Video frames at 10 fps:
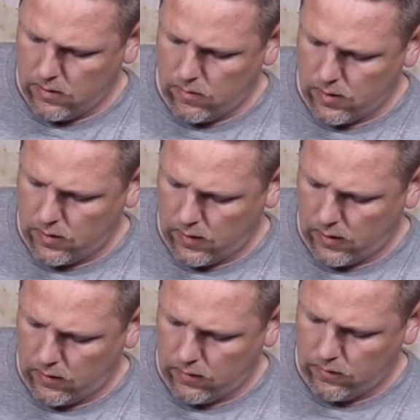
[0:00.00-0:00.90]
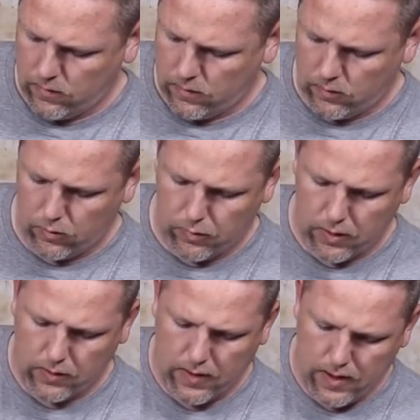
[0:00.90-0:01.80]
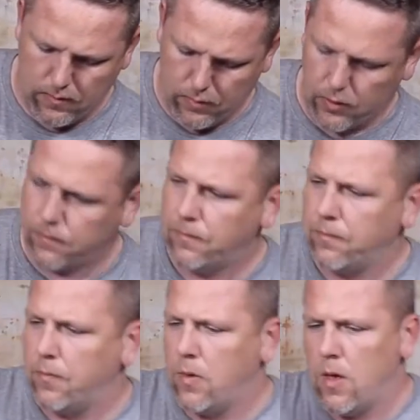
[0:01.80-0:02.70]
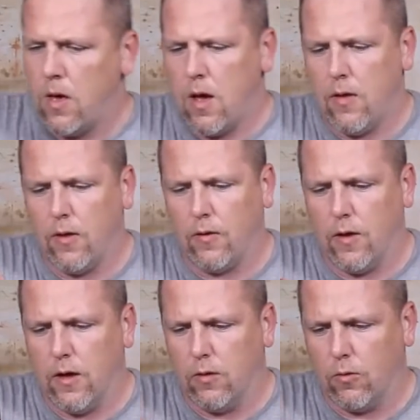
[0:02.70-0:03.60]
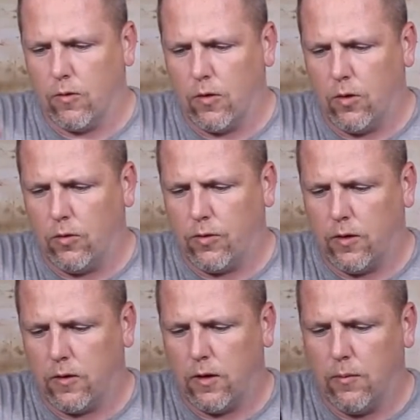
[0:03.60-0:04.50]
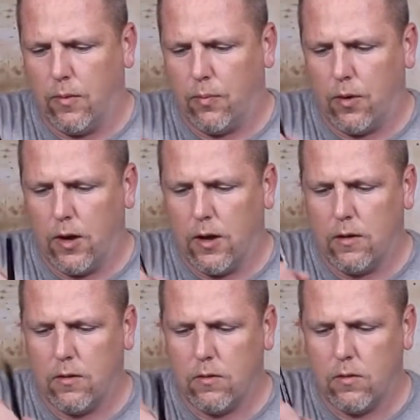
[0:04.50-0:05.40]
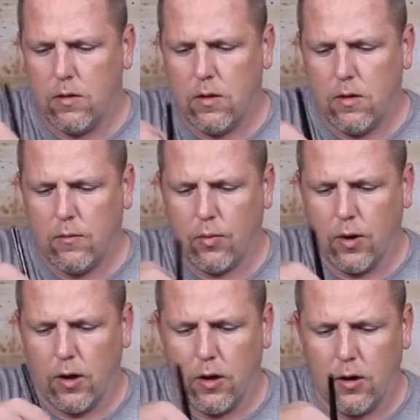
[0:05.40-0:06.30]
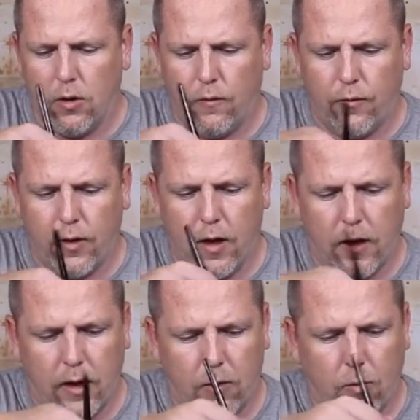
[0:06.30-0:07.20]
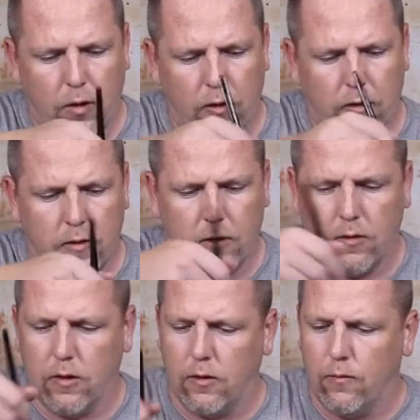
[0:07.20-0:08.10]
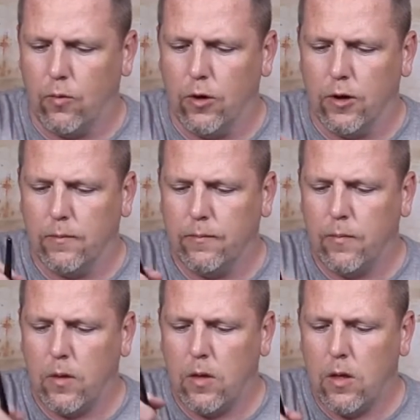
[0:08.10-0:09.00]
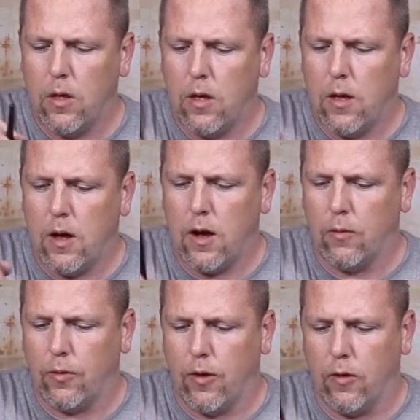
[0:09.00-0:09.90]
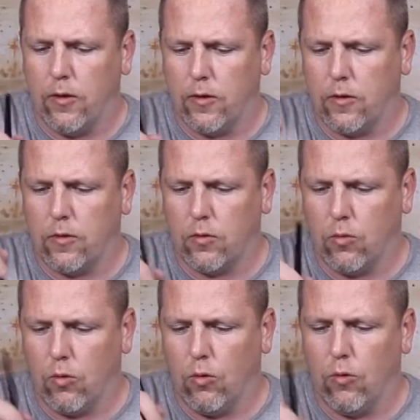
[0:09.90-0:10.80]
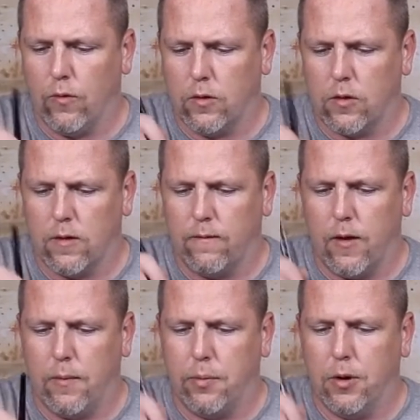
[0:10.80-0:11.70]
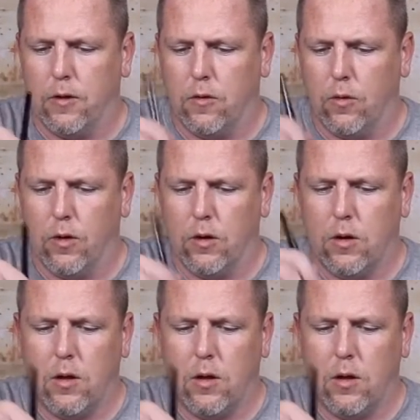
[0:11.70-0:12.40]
It may take a little bit of time, but I think the end result is going to be pretty good. Hopefully I'll get a realistic look of wood with all this groove and stuff that I put into it.